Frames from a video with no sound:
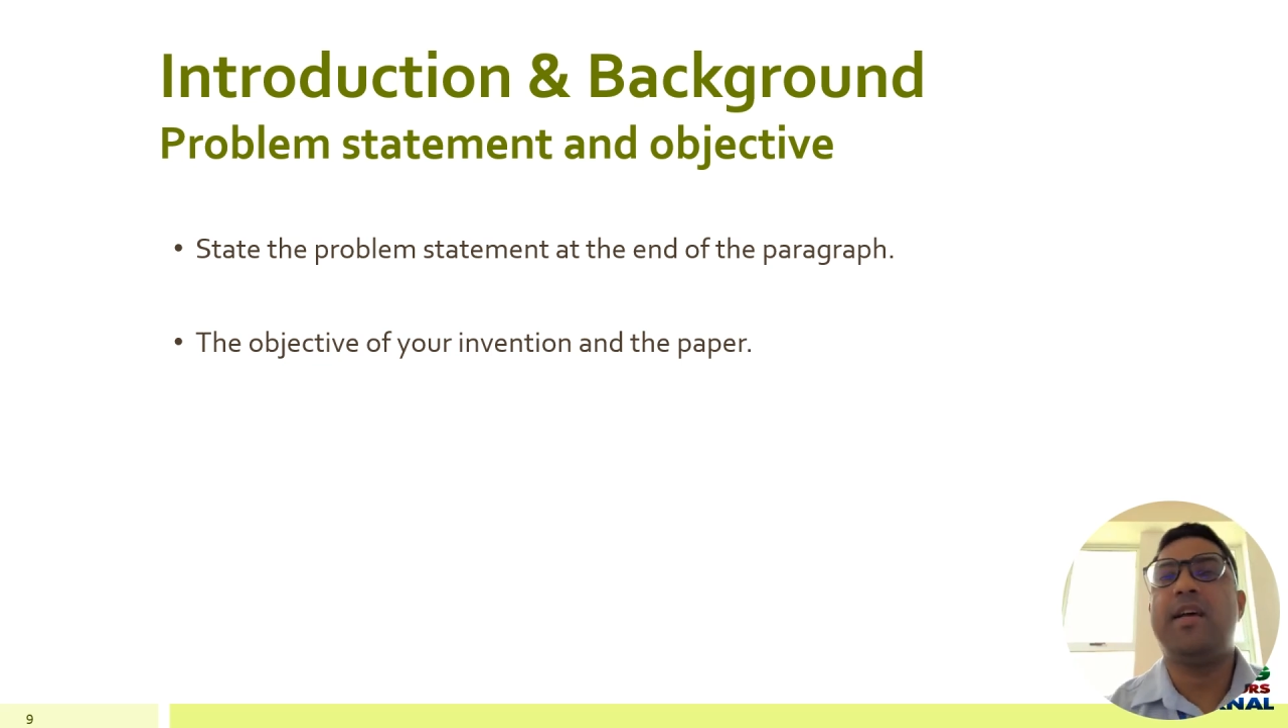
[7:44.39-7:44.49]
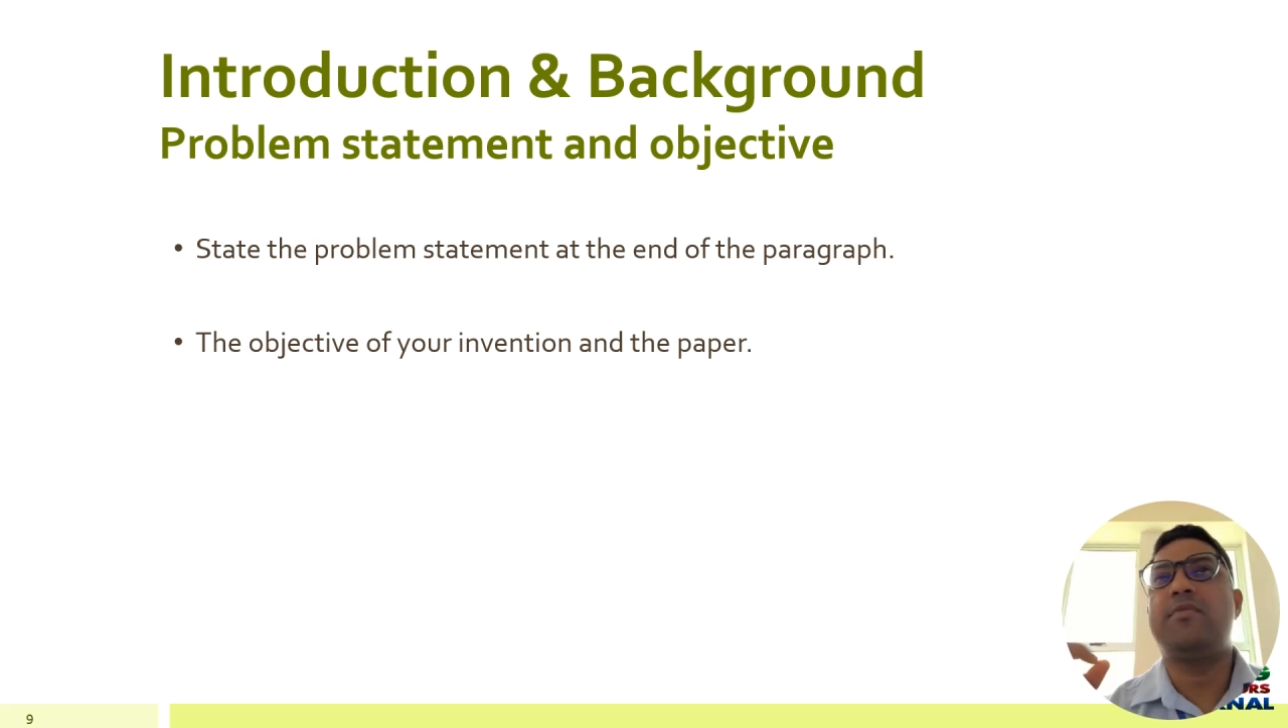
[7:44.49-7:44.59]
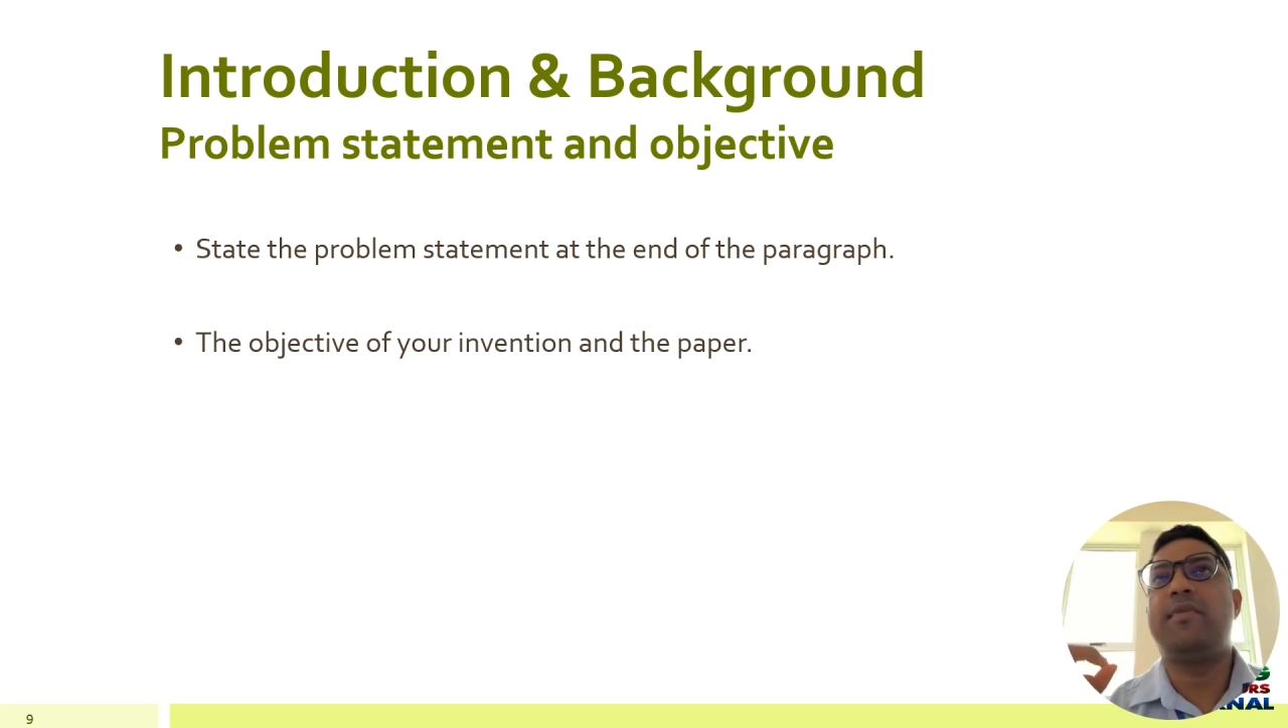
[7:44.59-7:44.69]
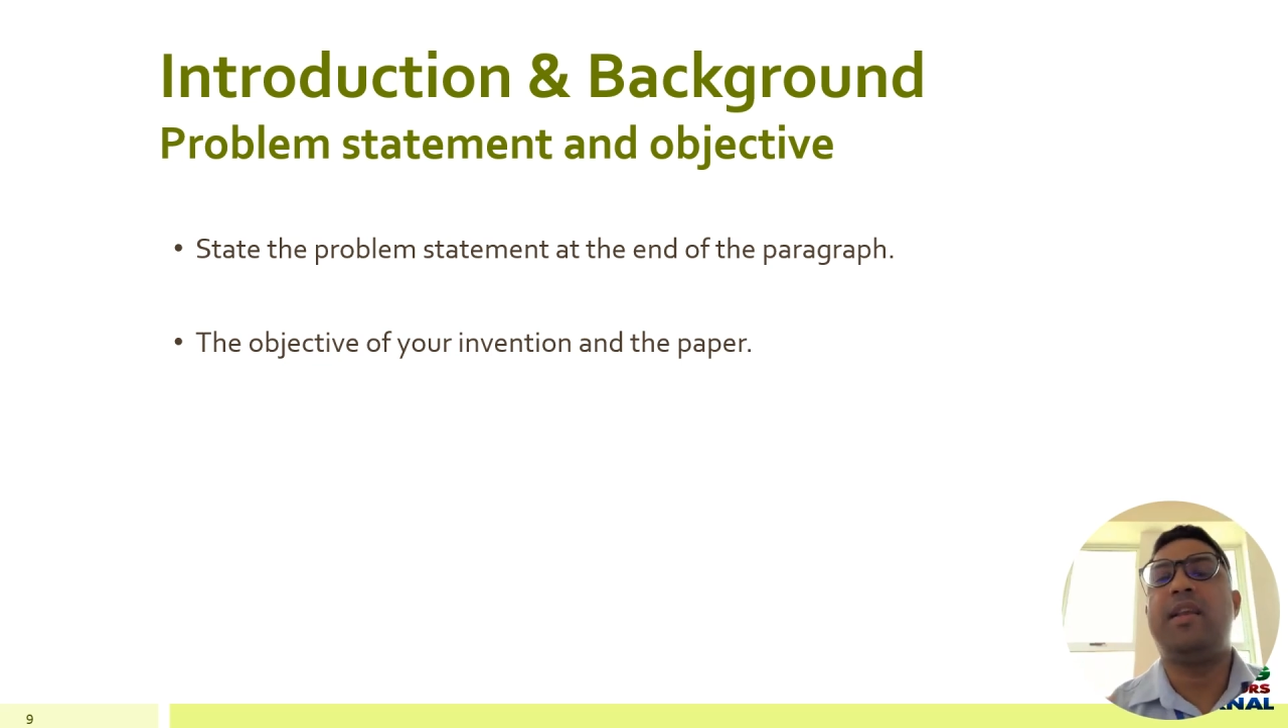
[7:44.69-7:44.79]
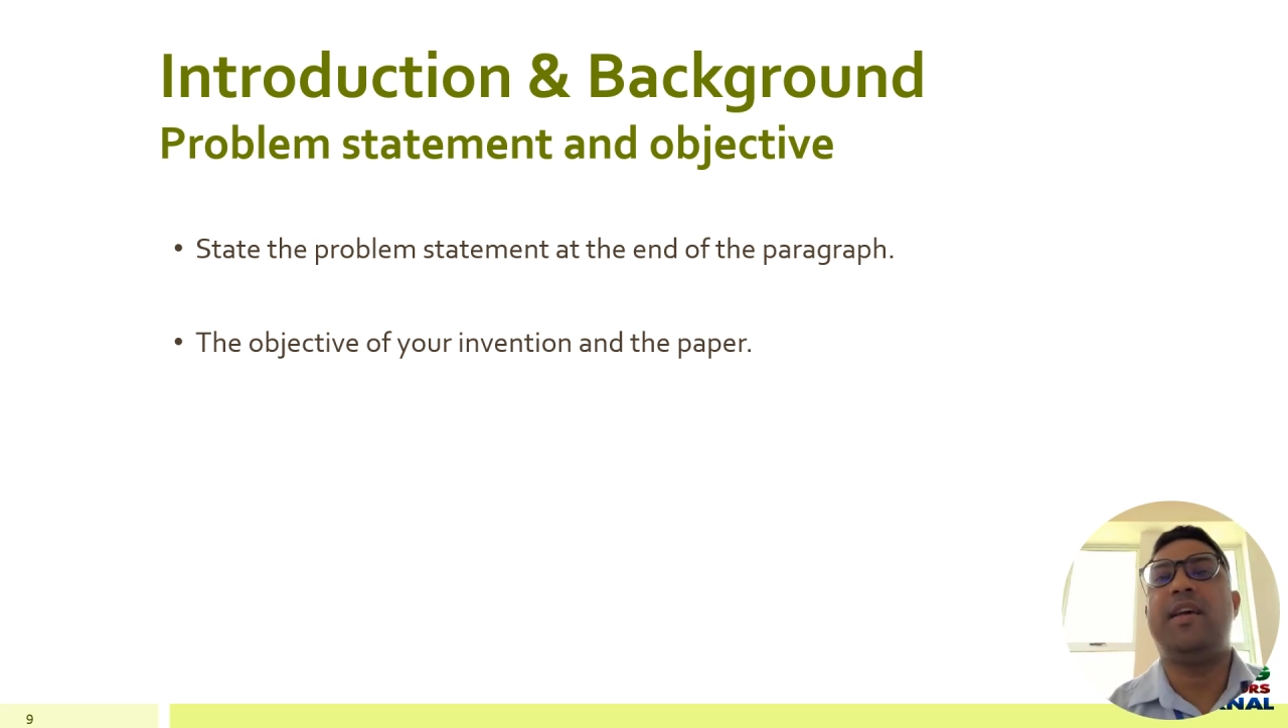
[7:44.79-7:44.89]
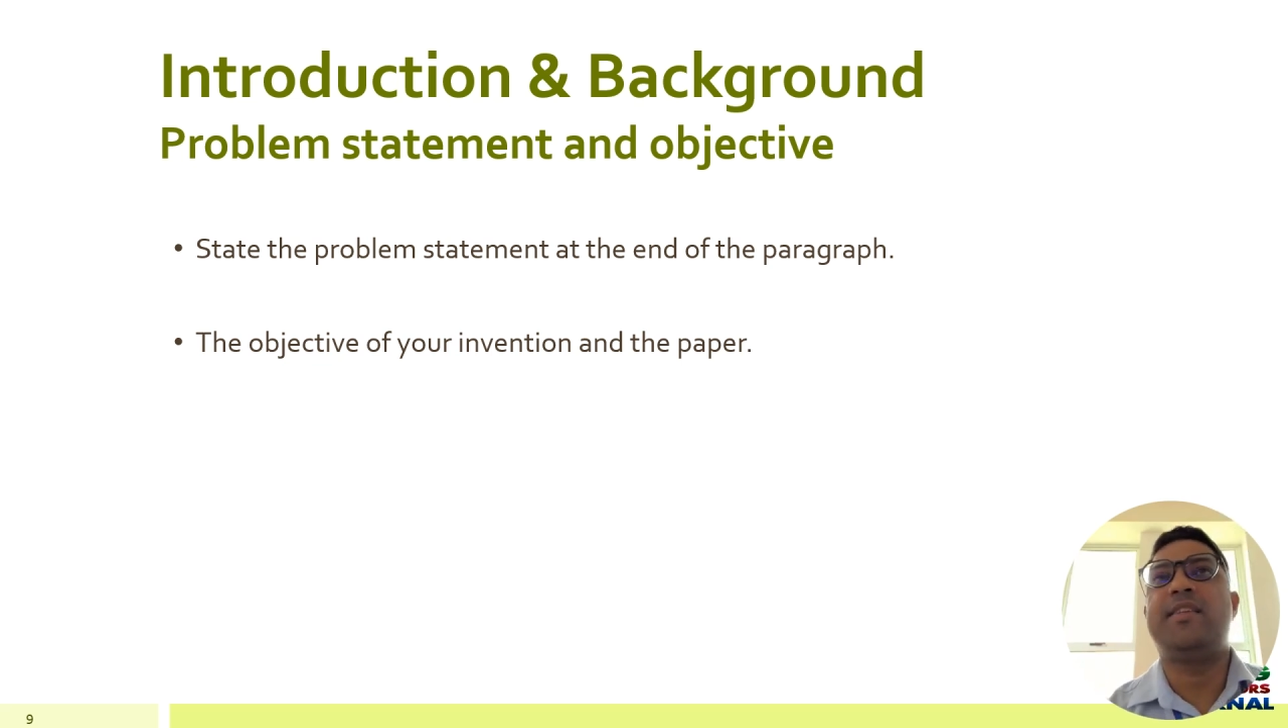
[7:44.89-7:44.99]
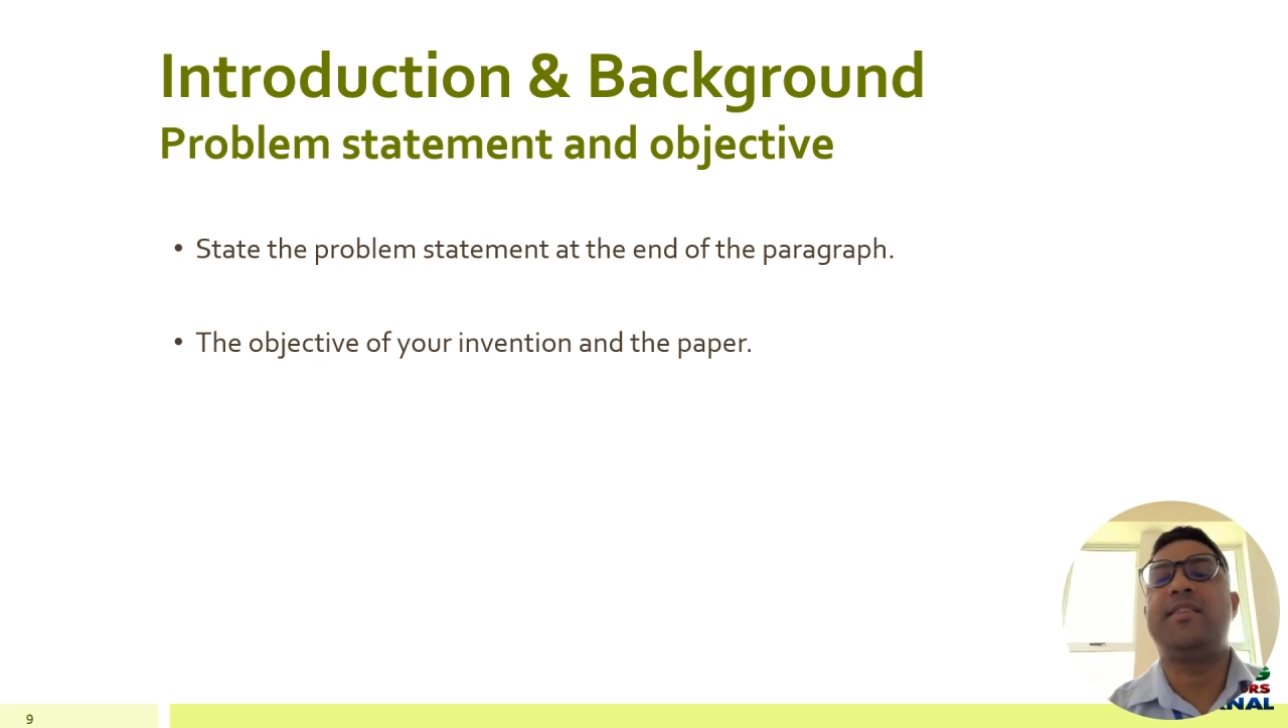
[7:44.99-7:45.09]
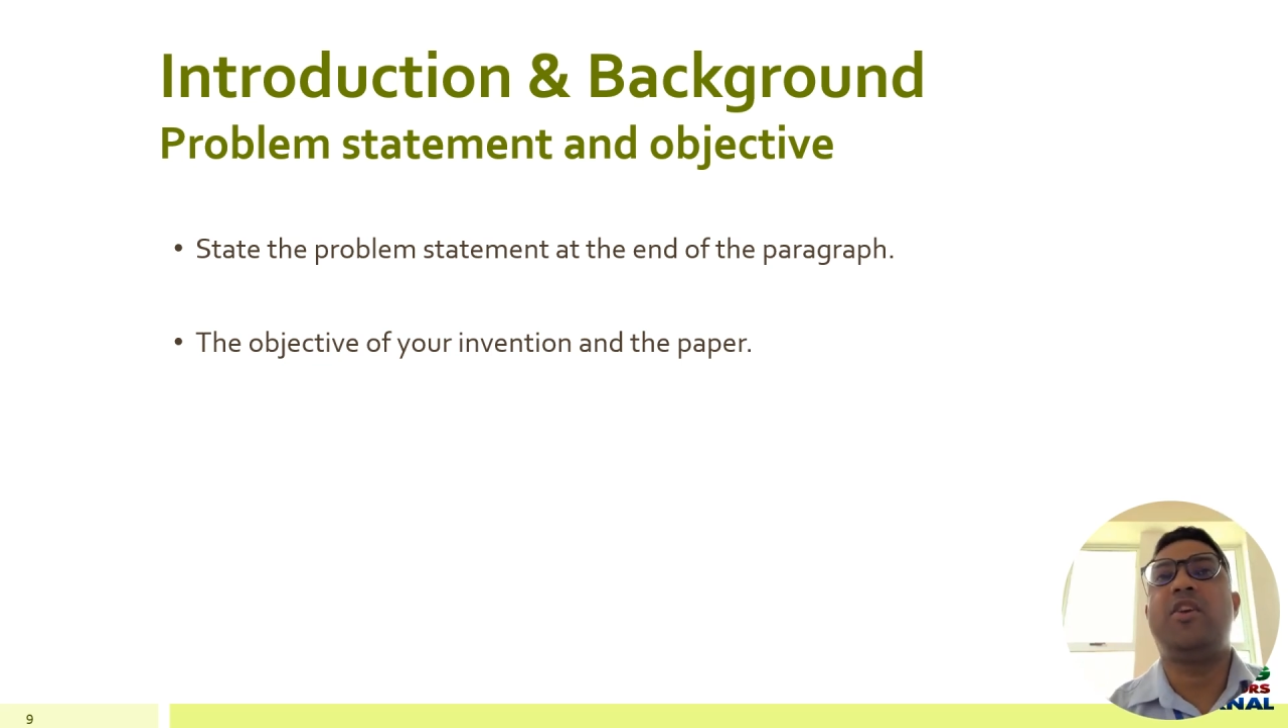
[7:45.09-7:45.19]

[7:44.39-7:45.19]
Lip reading: as well as